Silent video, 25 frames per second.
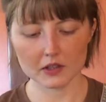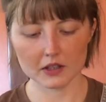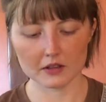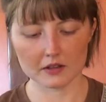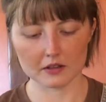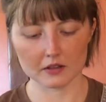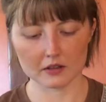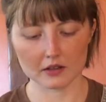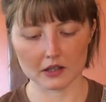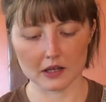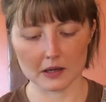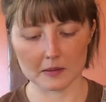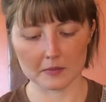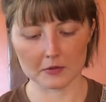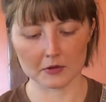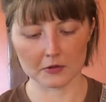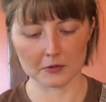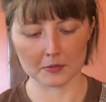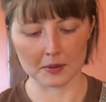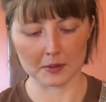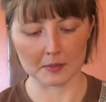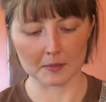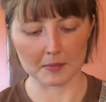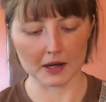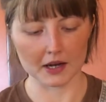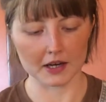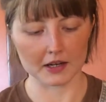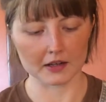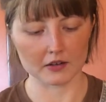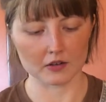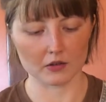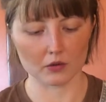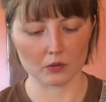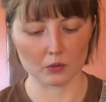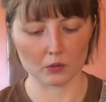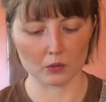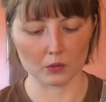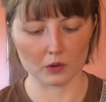this came to my
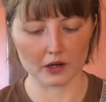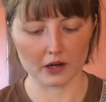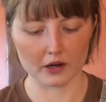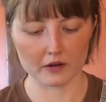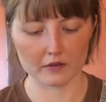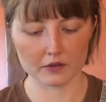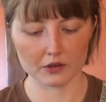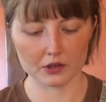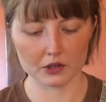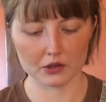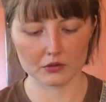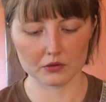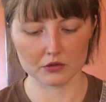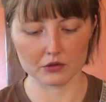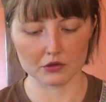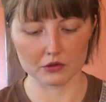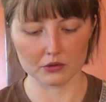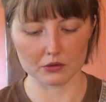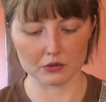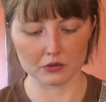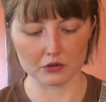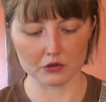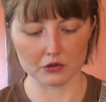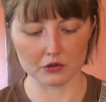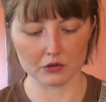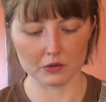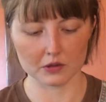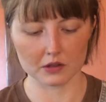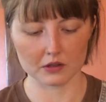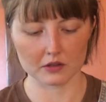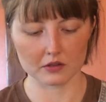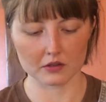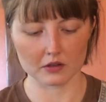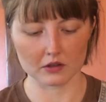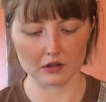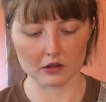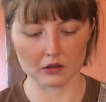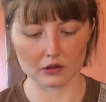mind. Whatever you do, do it
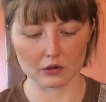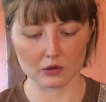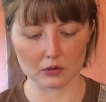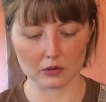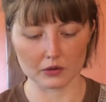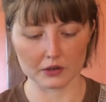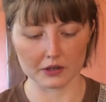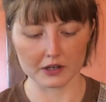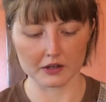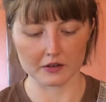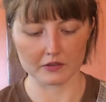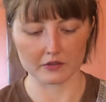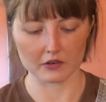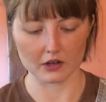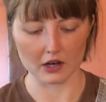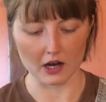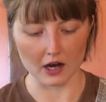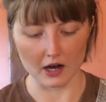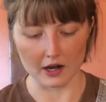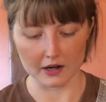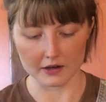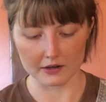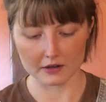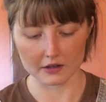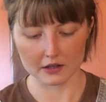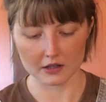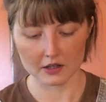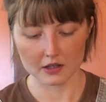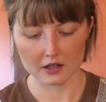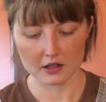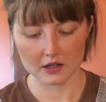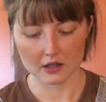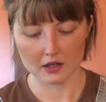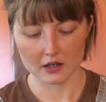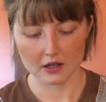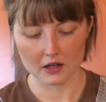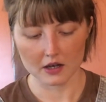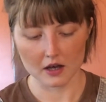to the glory of God.
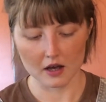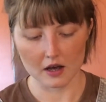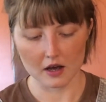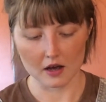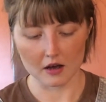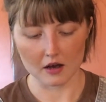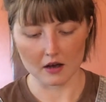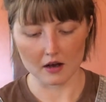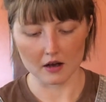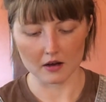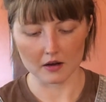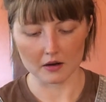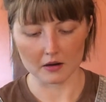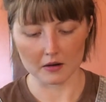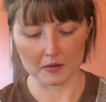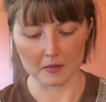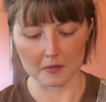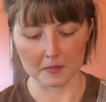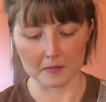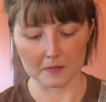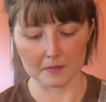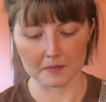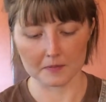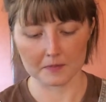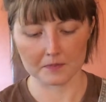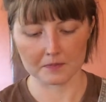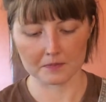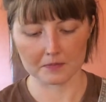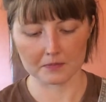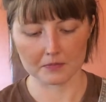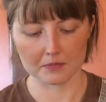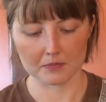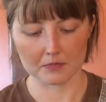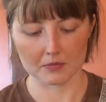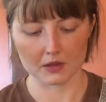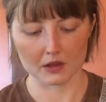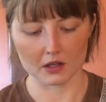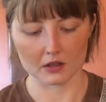So,
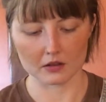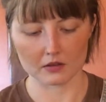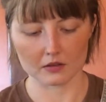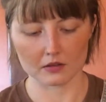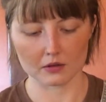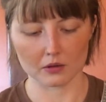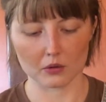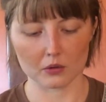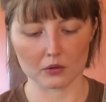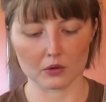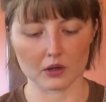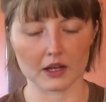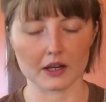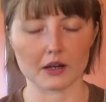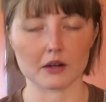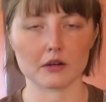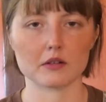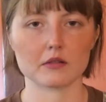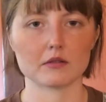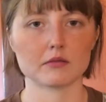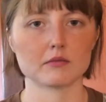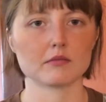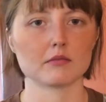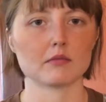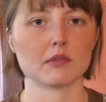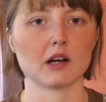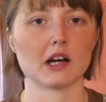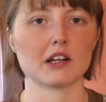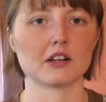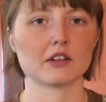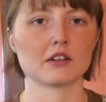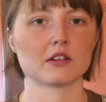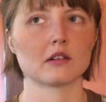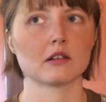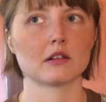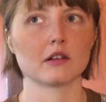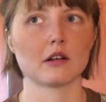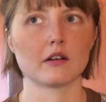like, I
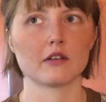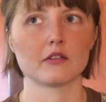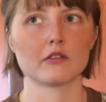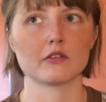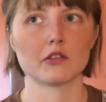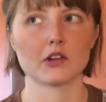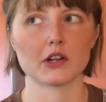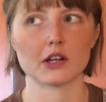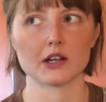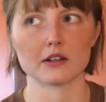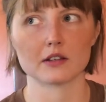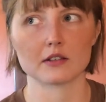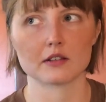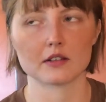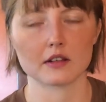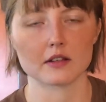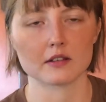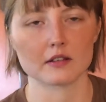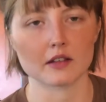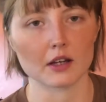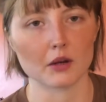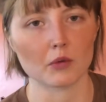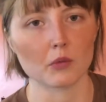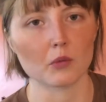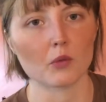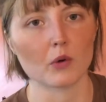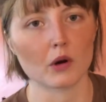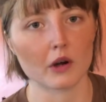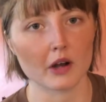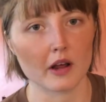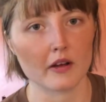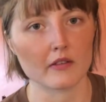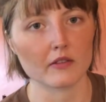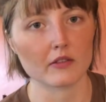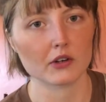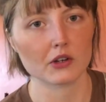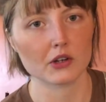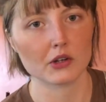just love that it says, like,
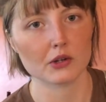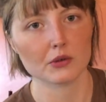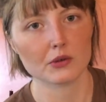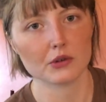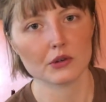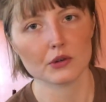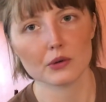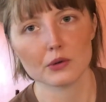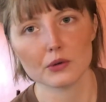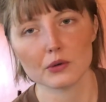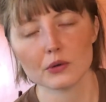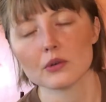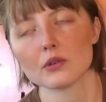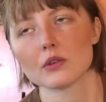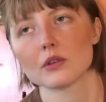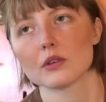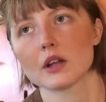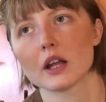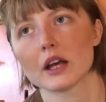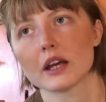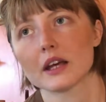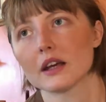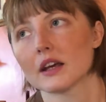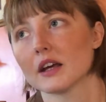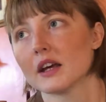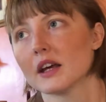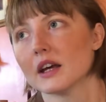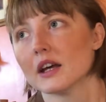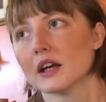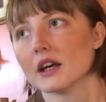whatever you do, like,